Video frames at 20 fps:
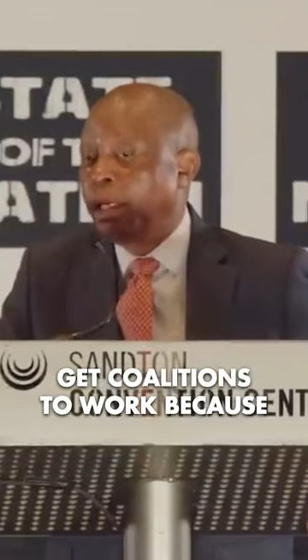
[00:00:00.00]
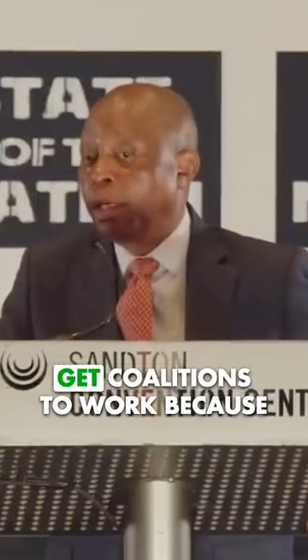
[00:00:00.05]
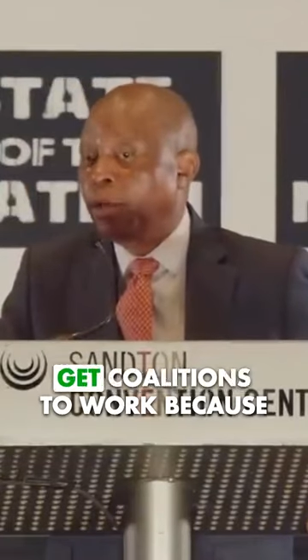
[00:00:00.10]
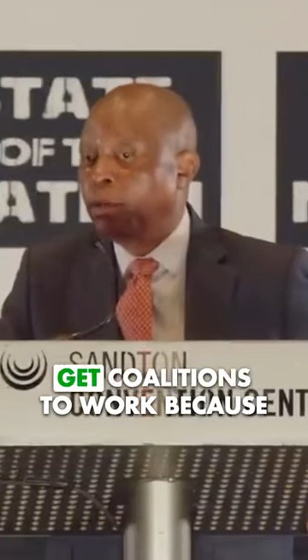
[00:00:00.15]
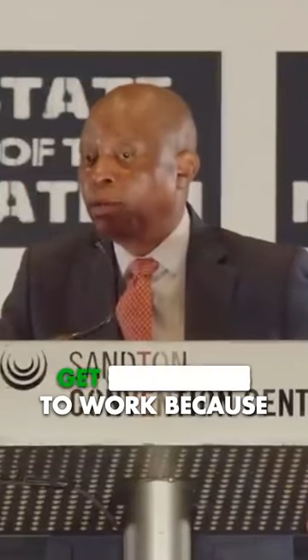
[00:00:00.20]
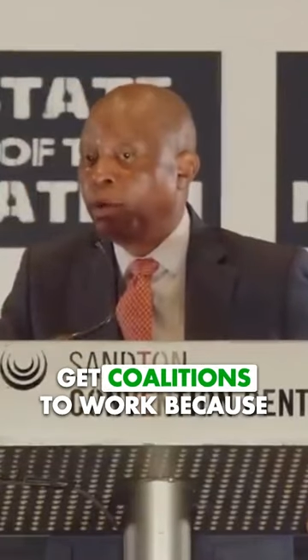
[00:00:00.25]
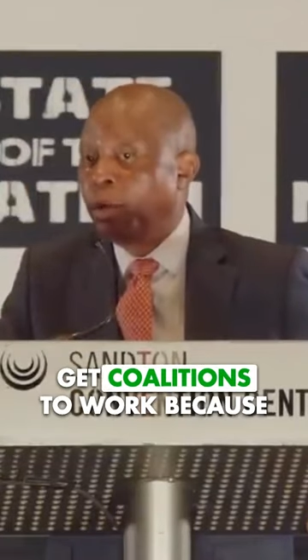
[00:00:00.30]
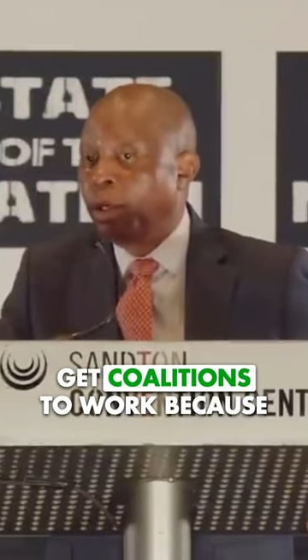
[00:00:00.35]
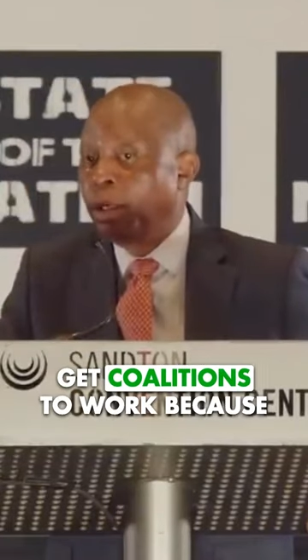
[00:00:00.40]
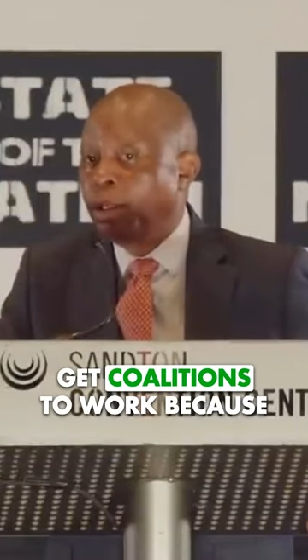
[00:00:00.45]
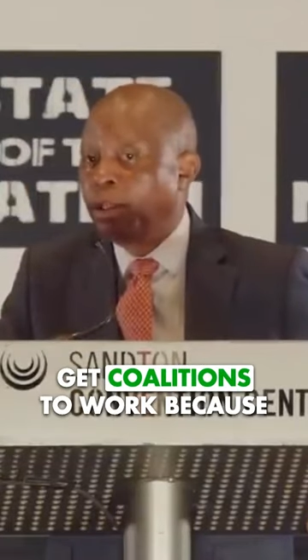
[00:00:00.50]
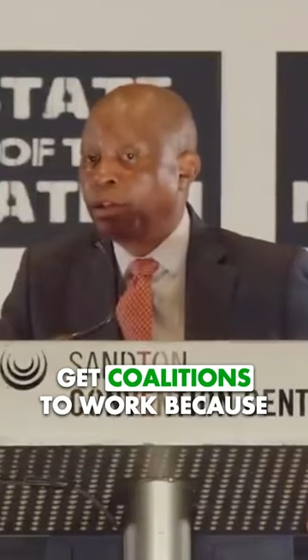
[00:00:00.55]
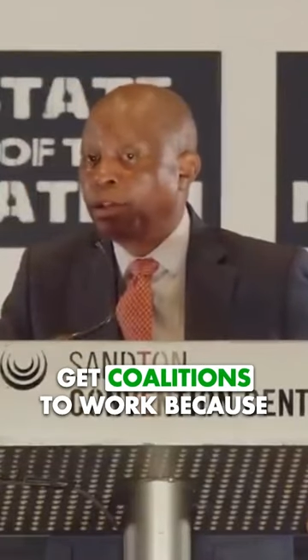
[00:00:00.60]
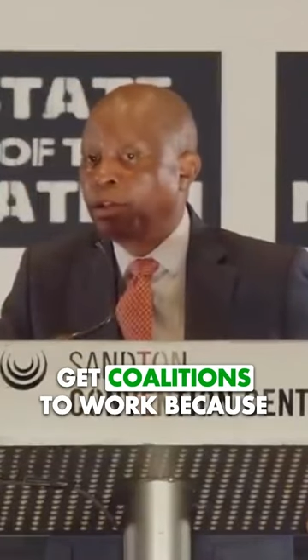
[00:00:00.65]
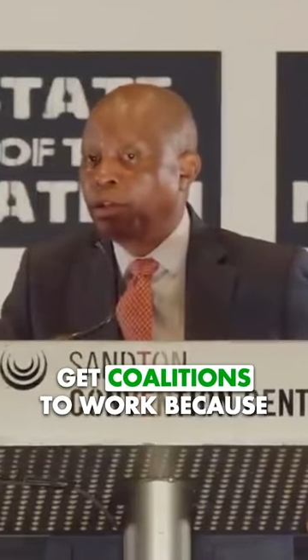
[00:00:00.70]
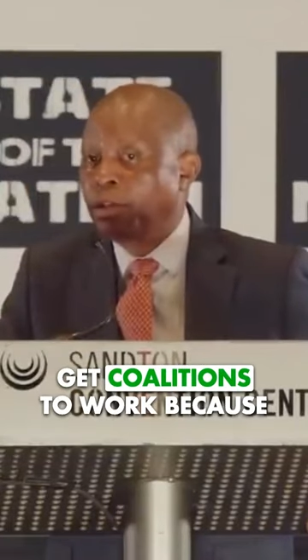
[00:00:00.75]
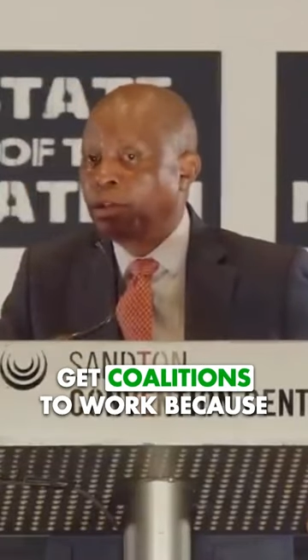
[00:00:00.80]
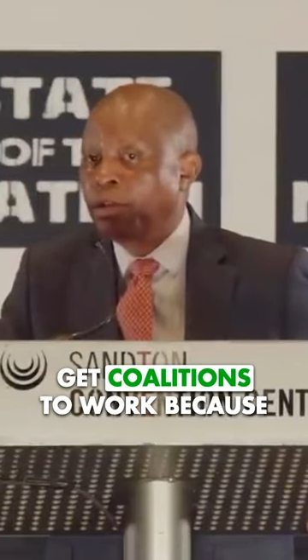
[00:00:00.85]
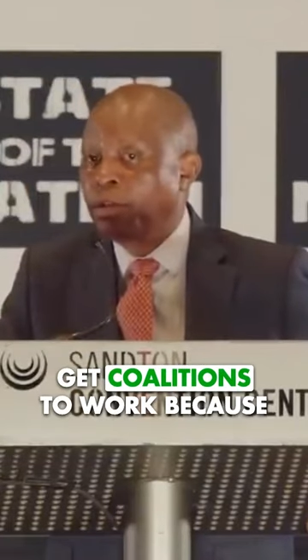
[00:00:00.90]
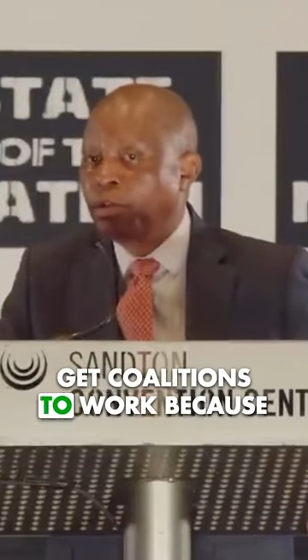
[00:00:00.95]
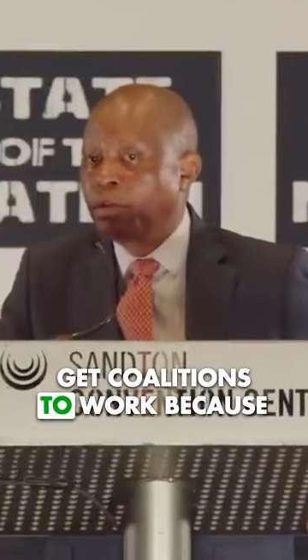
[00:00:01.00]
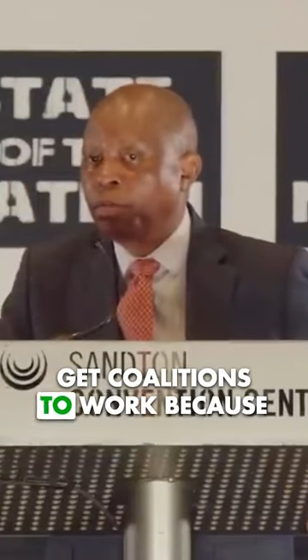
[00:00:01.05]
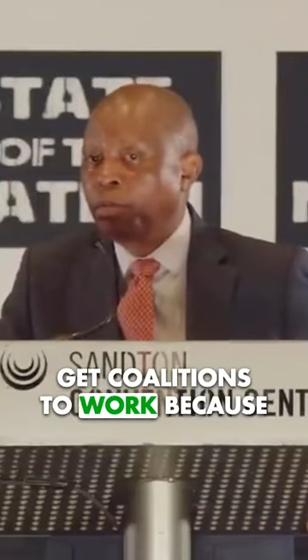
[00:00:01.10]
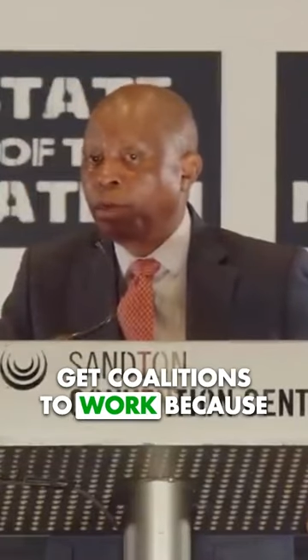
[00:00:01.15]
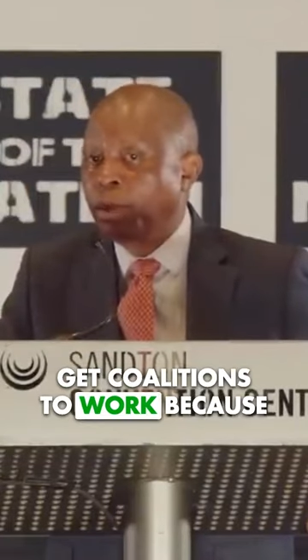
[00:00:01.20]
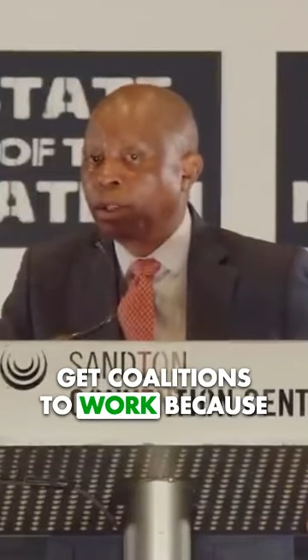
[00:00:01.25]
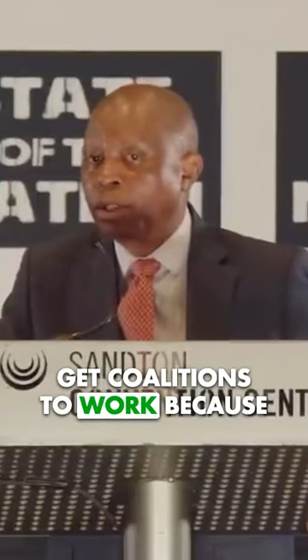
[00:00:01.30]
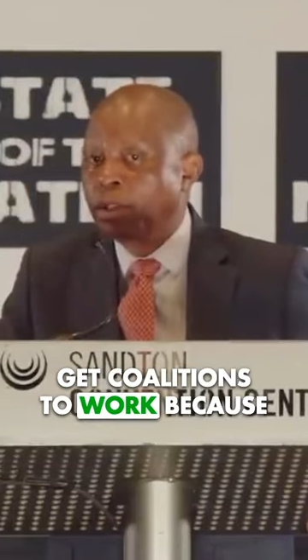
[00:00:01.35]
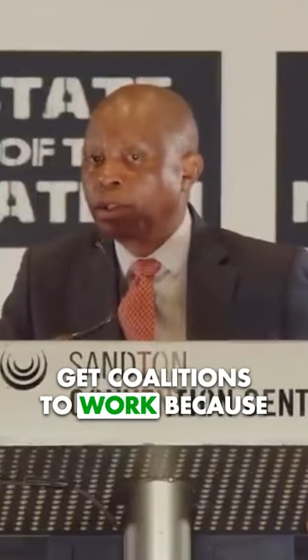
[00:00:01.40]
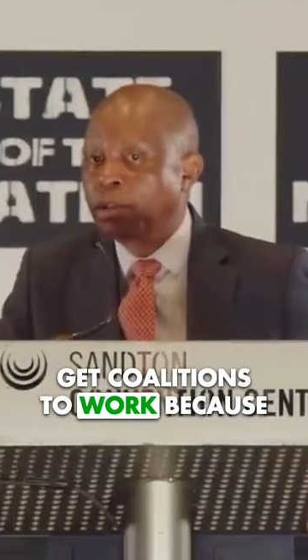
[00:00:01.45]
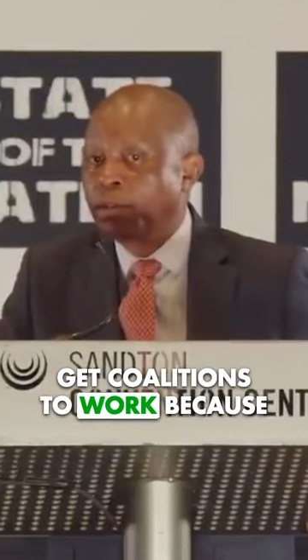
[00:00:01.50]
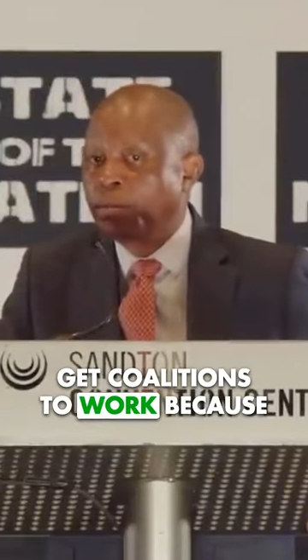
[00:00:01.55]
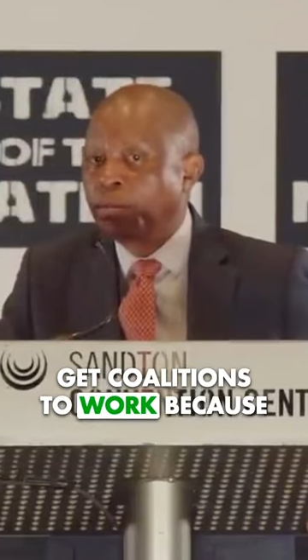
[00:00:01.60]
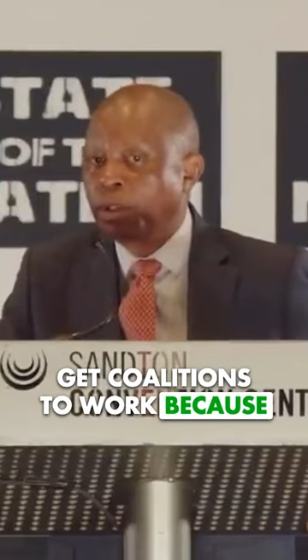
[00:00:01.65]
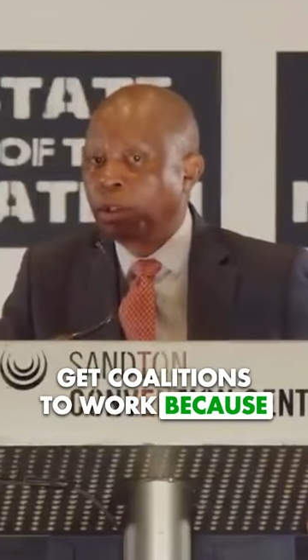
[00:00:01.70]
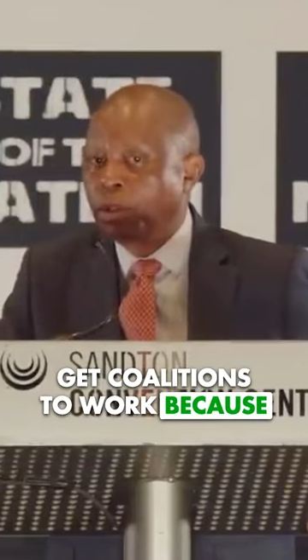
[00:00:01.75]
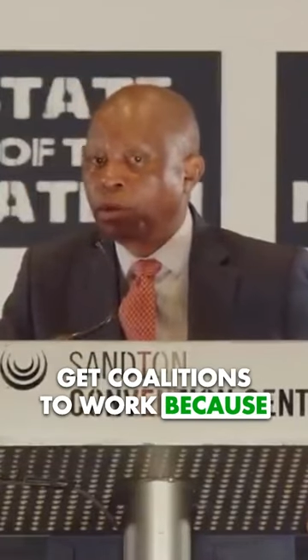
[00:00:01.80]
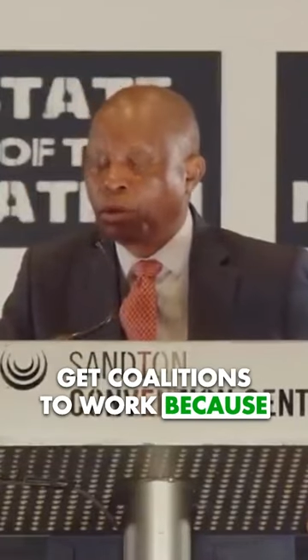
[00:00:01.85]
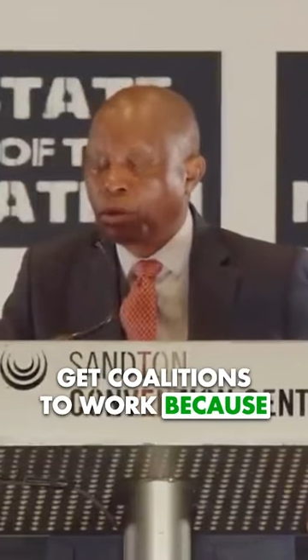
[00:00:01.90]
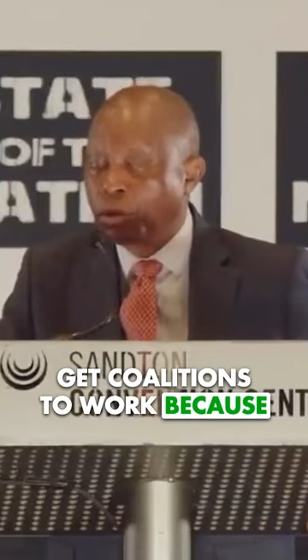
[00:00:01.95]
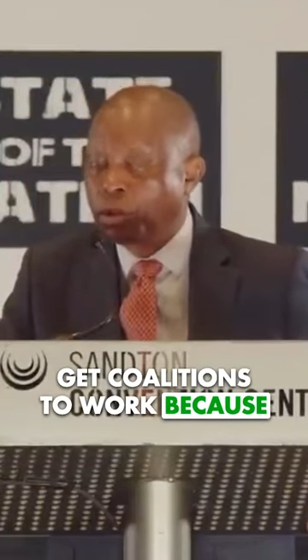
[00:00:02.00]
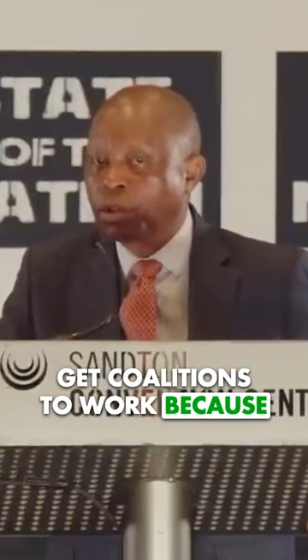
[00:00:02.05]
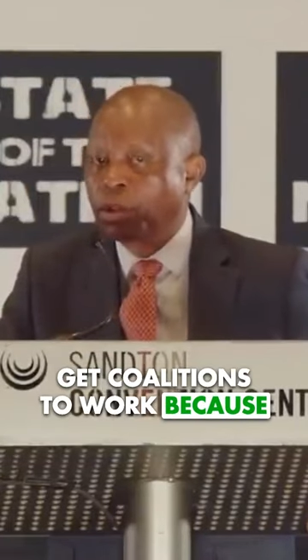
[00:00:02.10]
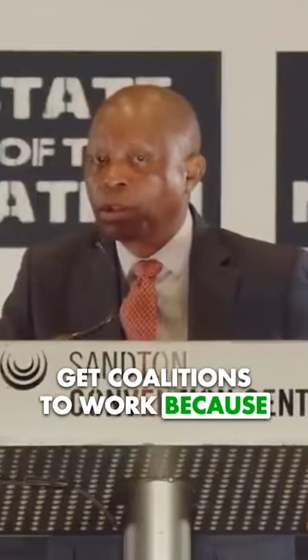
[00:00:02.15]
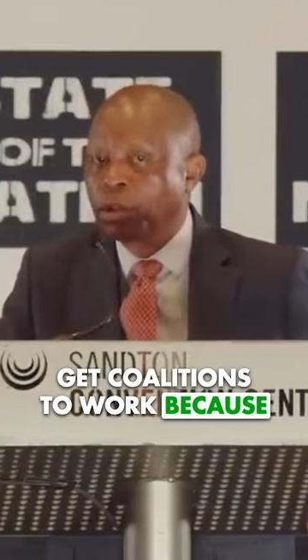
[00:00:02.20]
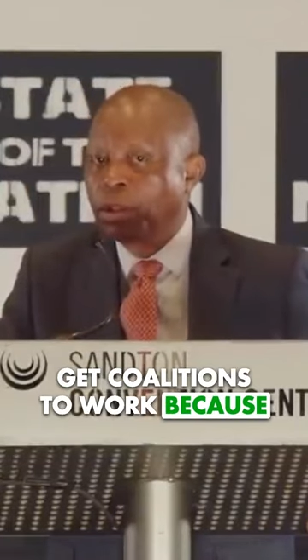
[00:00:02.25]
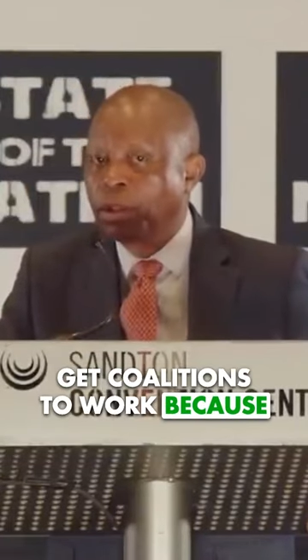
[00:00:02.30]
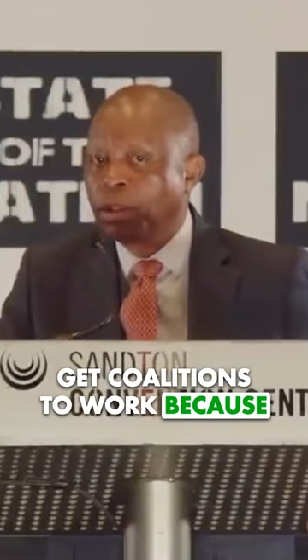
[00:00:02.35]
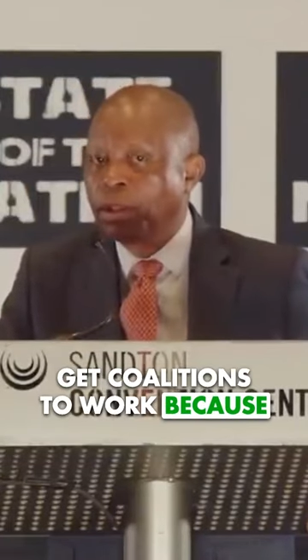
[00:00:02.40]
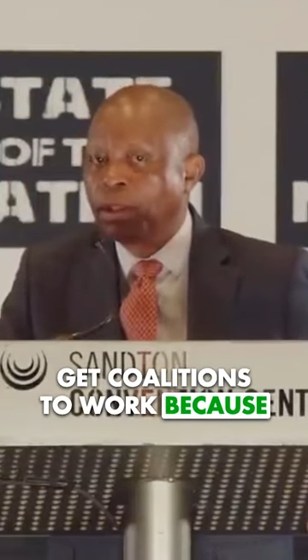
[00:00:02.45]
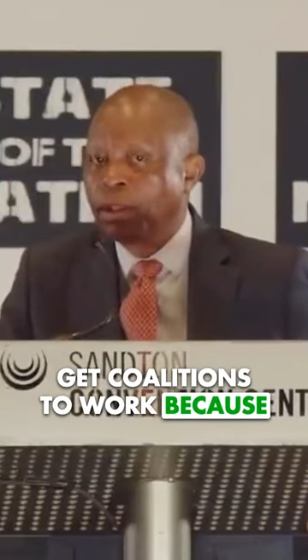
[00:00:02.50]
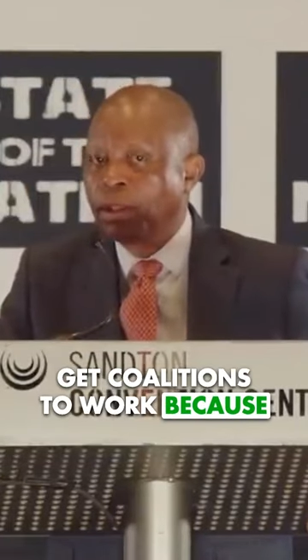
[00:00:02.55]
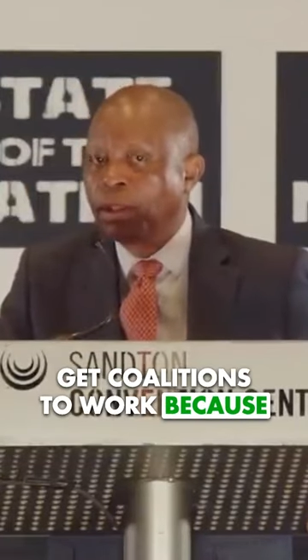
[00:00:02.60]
get coalitions to work because